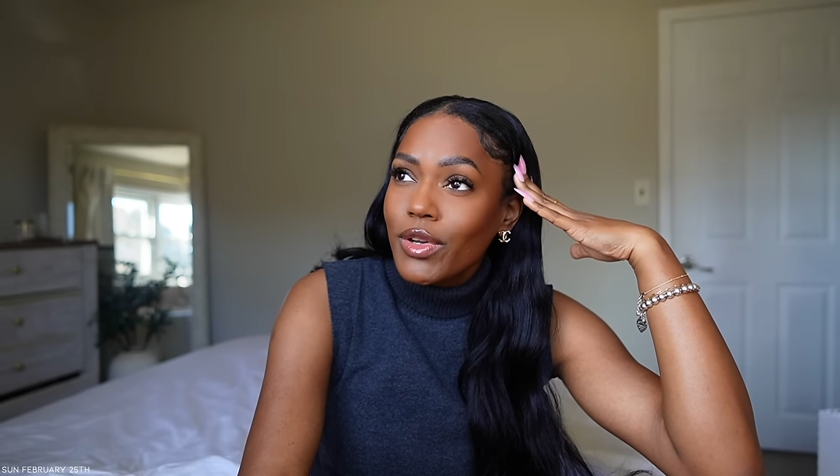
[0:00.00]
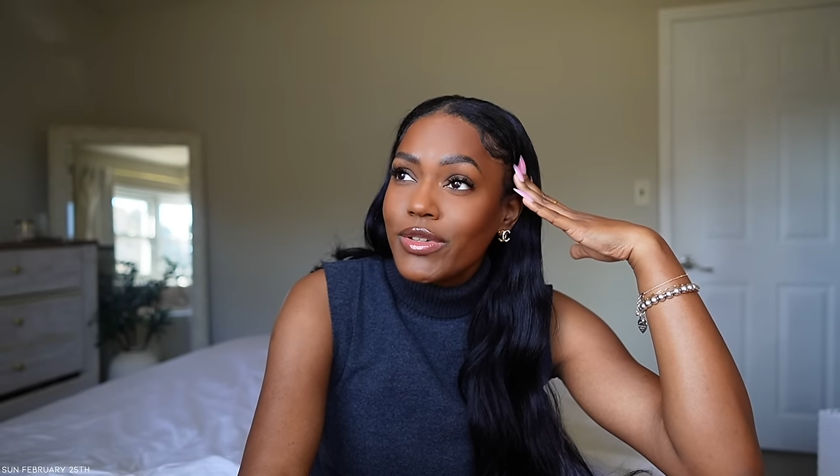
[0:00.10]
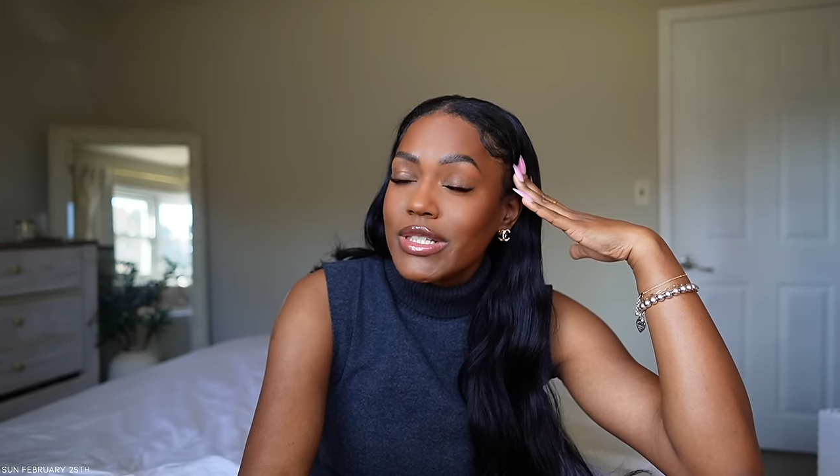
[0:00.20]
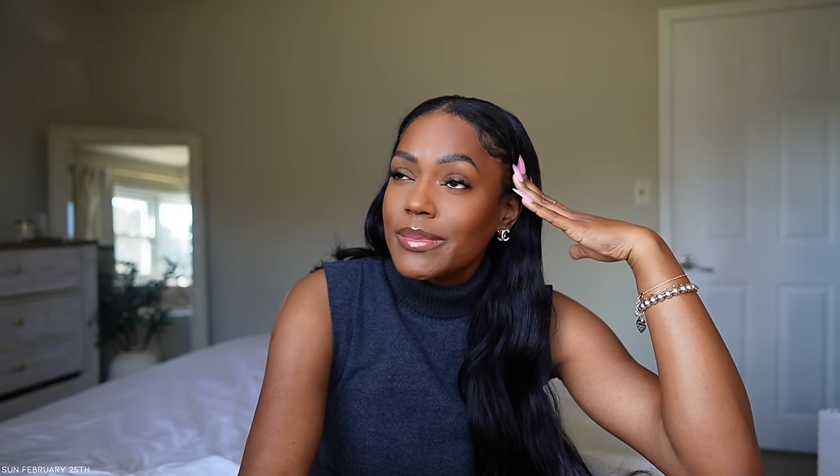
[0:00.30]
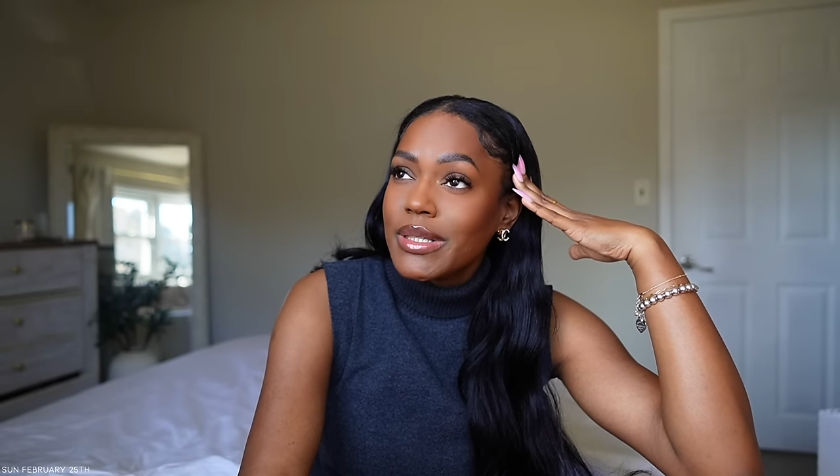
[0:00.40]

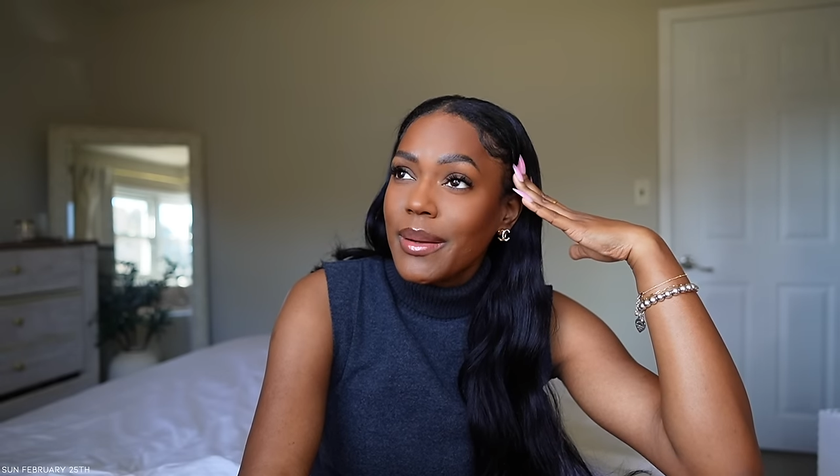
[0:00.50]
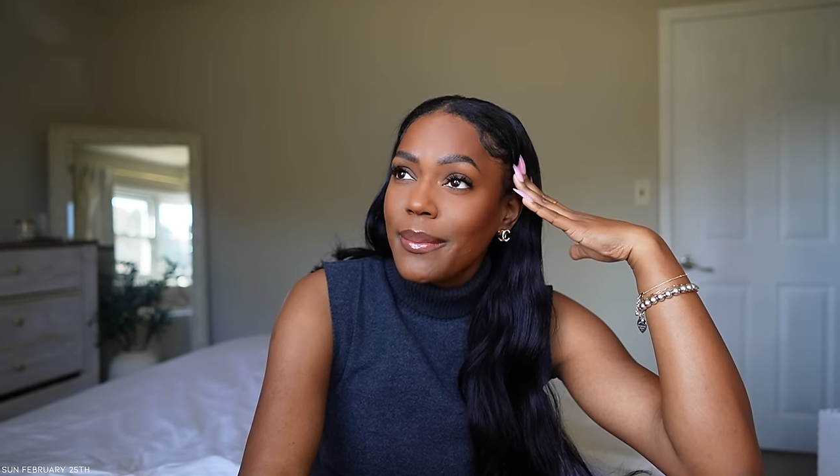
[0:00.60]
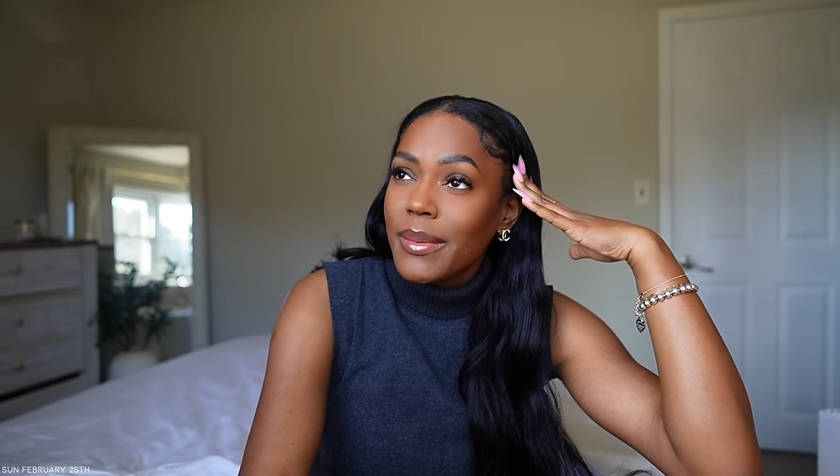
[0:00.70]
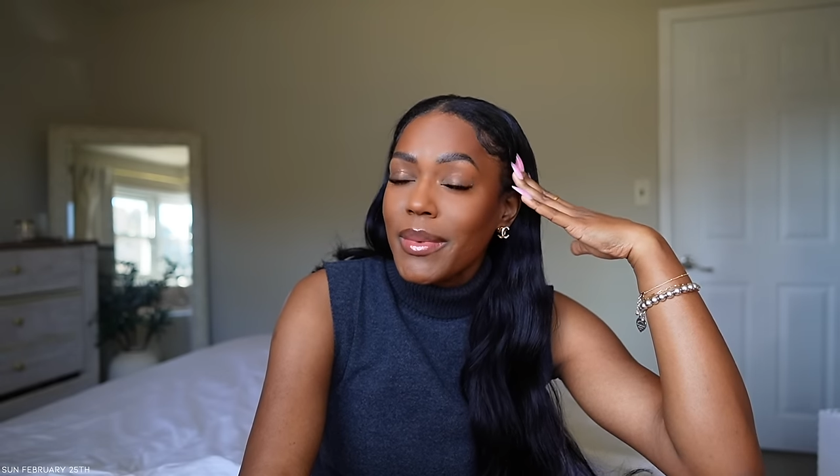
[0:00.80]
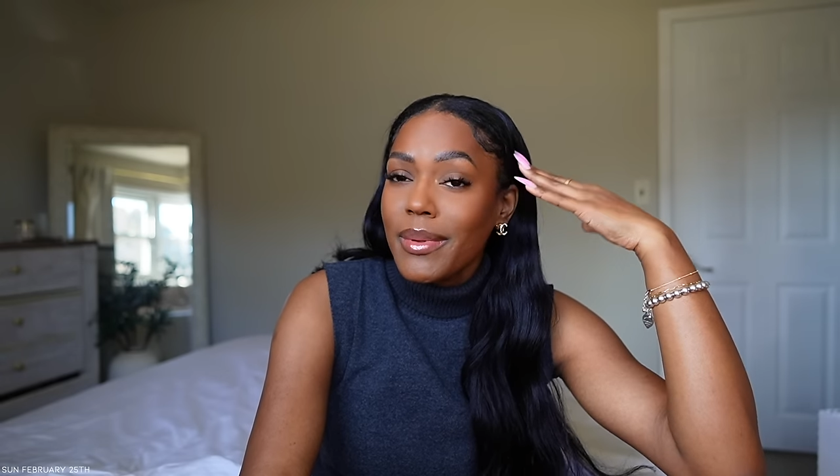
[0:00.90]
or
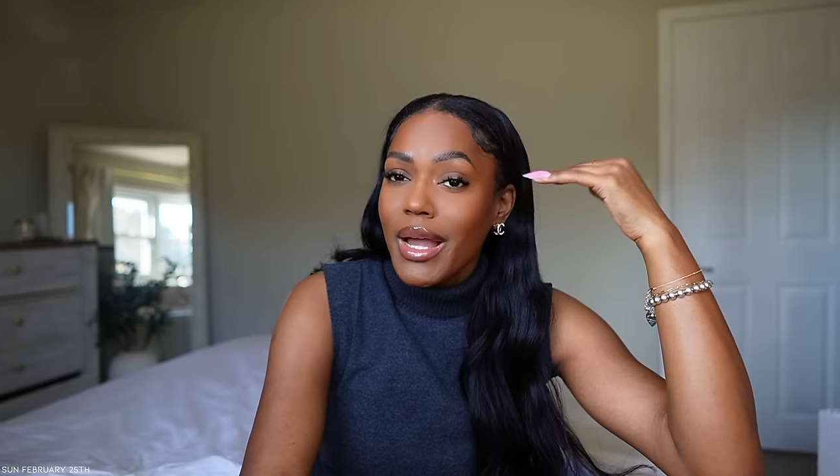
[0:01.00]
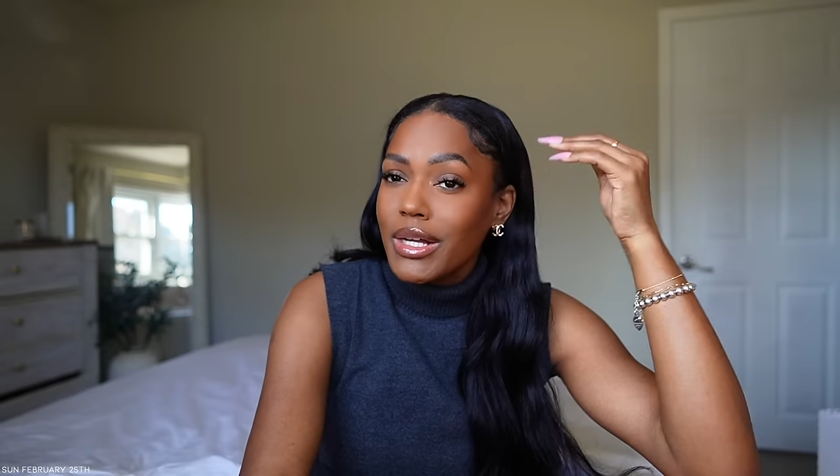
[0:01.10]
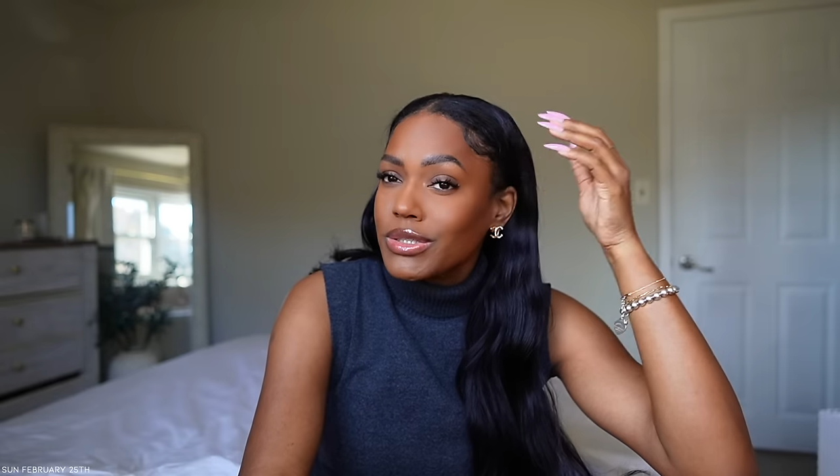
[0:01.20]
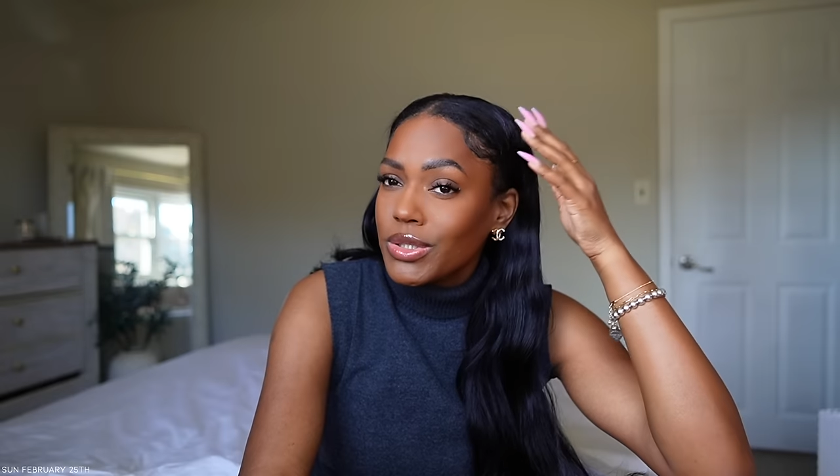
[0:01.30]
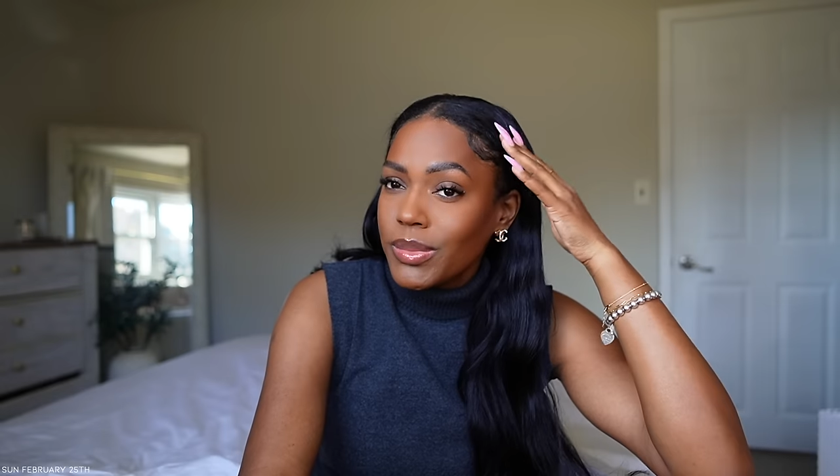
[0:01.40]
September, maybe
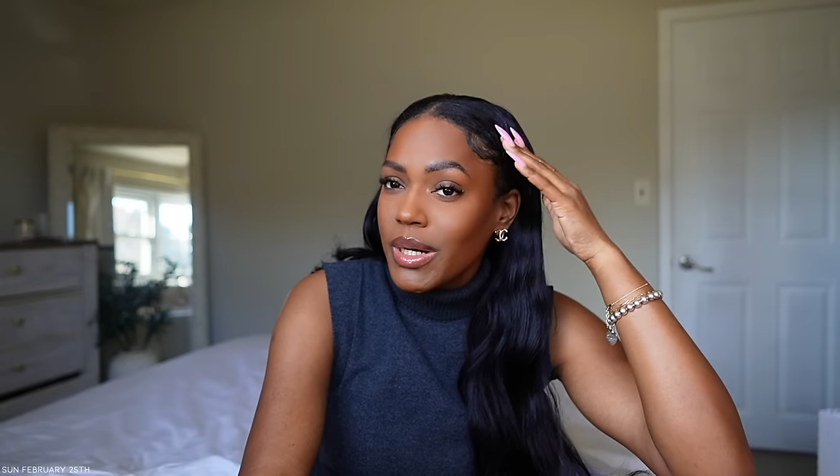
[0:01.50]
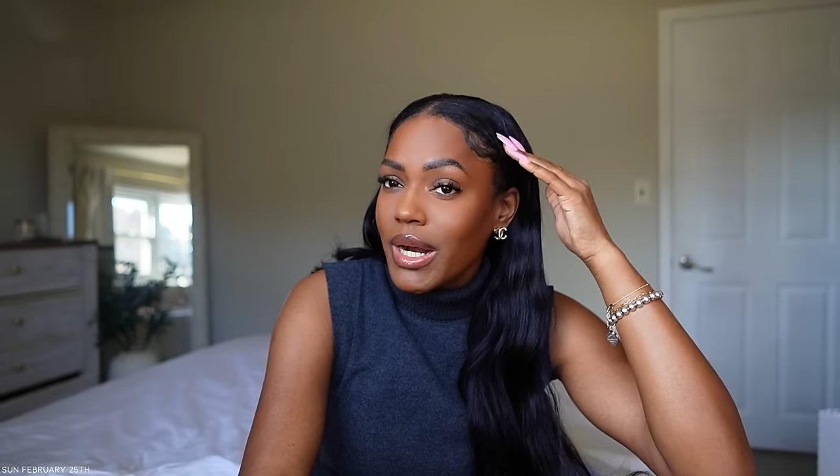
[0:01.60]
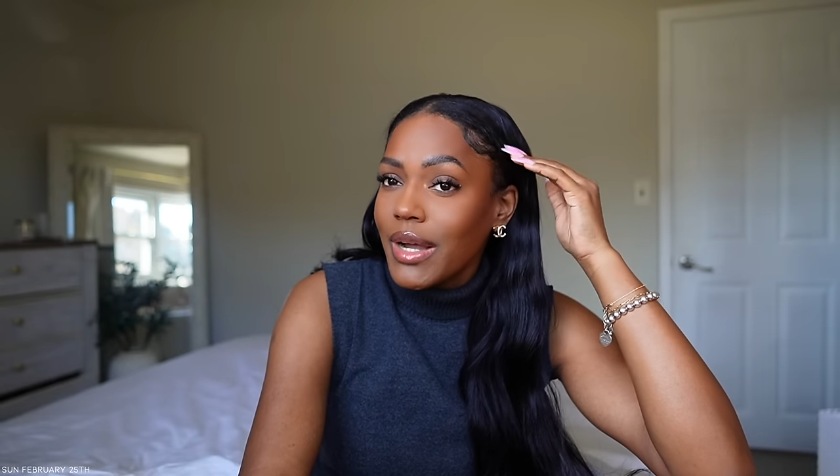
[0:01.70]
October.